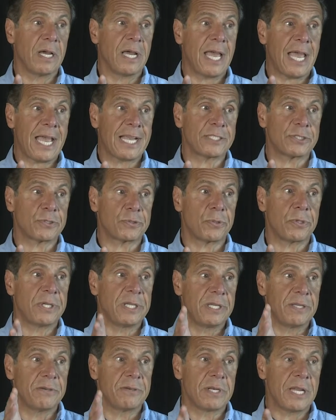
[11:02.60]

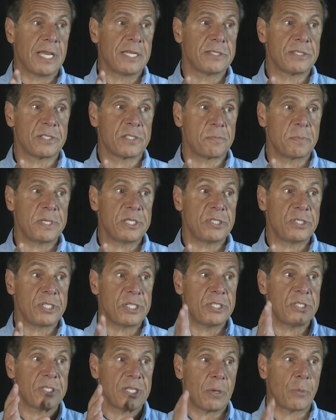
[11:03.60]
hatchery and
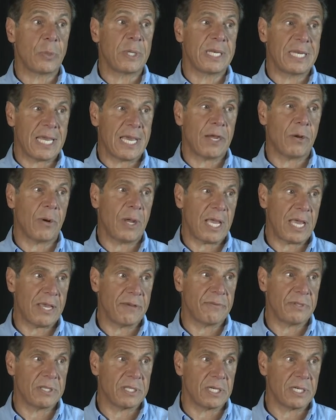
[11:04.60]
species that we now
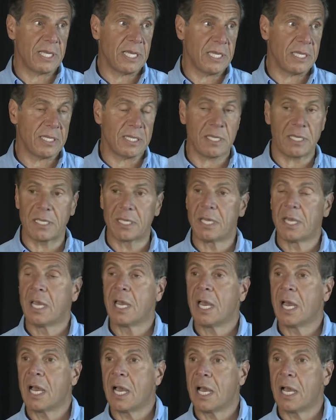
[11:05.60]
have in the lake.
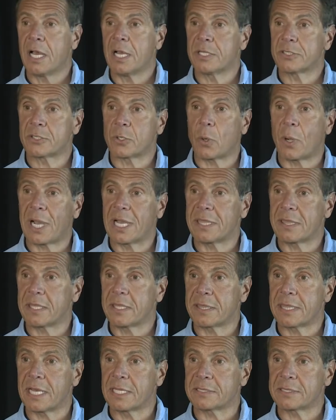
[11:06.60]
So I
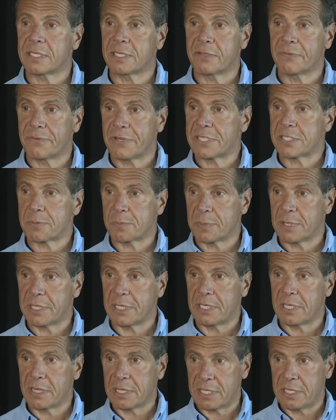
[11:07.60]
think that's an investment
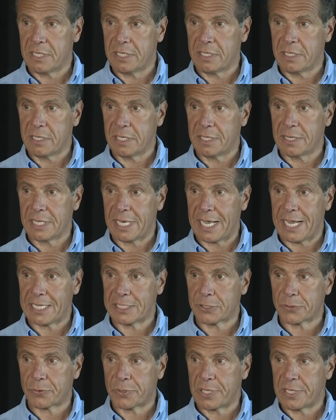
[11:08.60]
in the
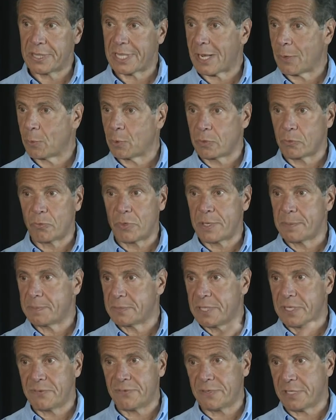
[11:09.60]
hatchery that will reap
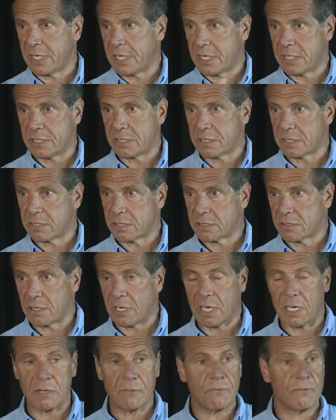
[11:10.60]
dividends
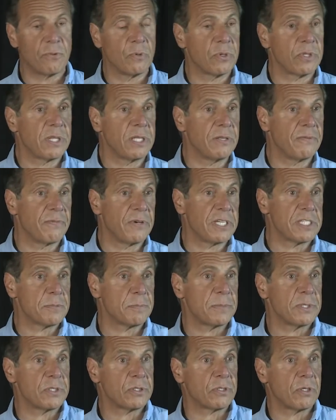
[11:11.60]
for the
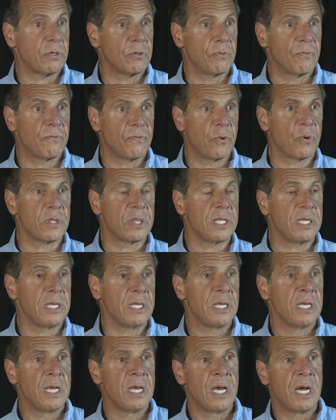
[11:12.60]
investment, so for the
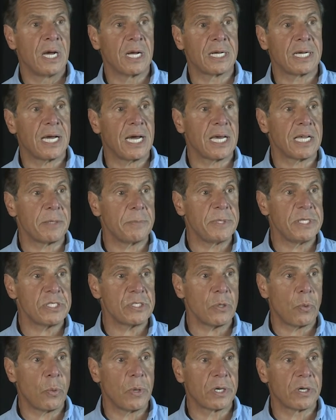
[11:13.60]
economy.
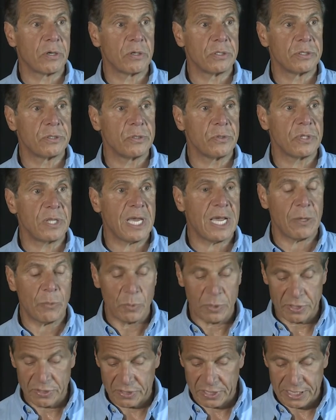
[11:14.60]
So we're going to do that
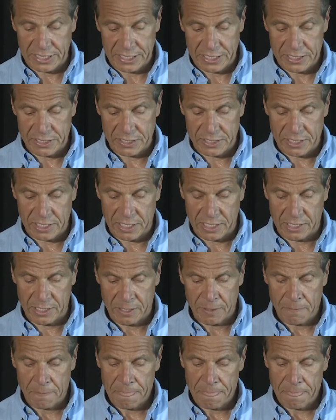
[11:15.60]
with DEC.